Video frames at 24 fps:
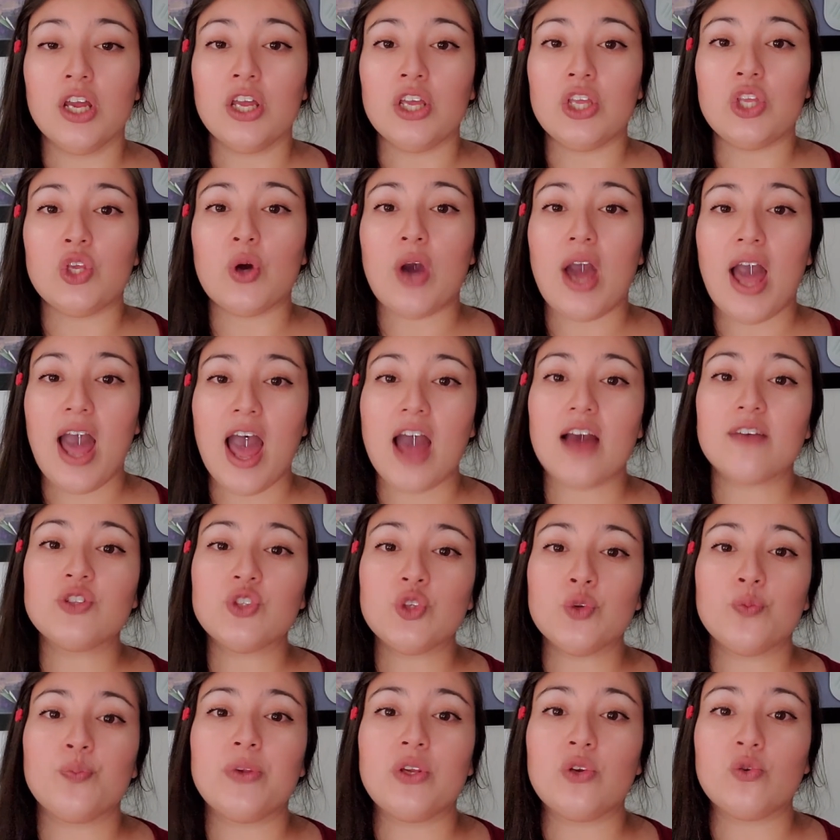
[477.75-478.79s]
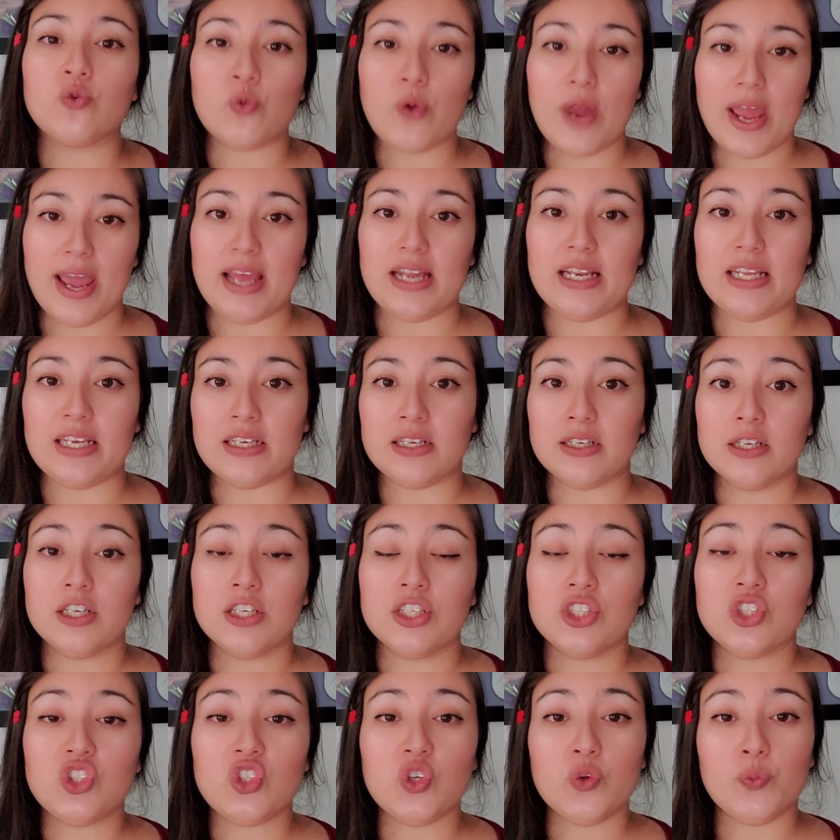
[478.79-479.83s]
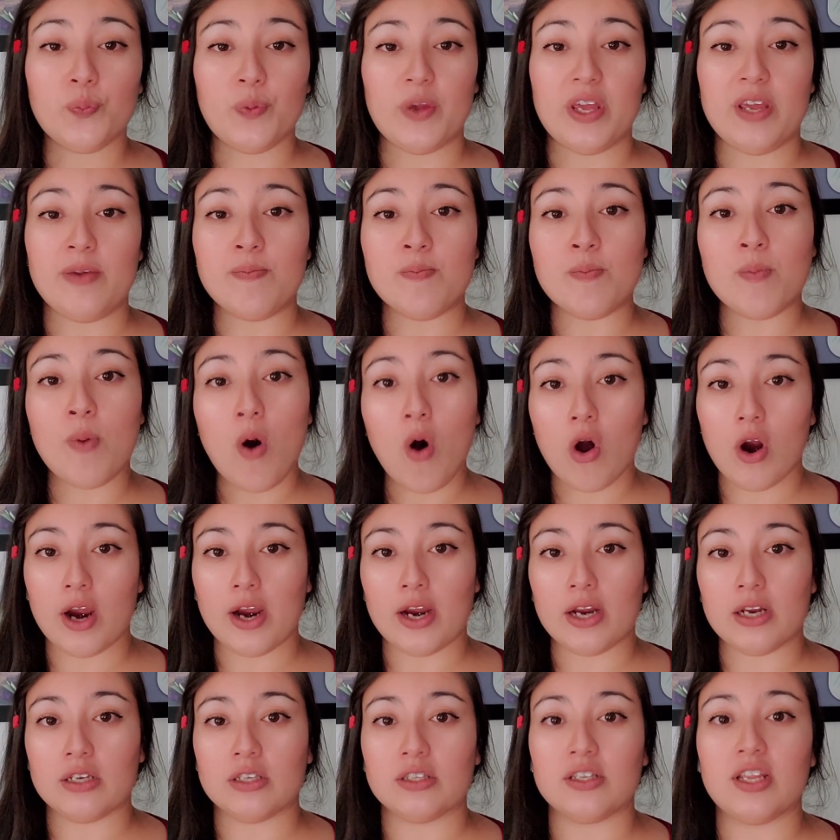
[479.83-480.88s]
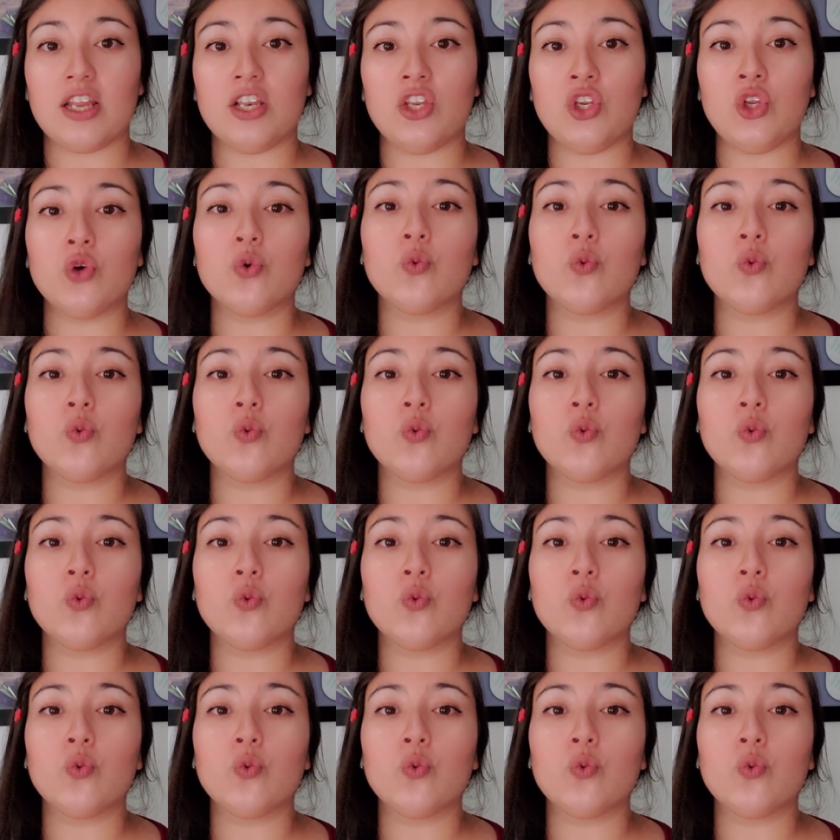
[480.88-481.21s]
you have to be ready to pay more than you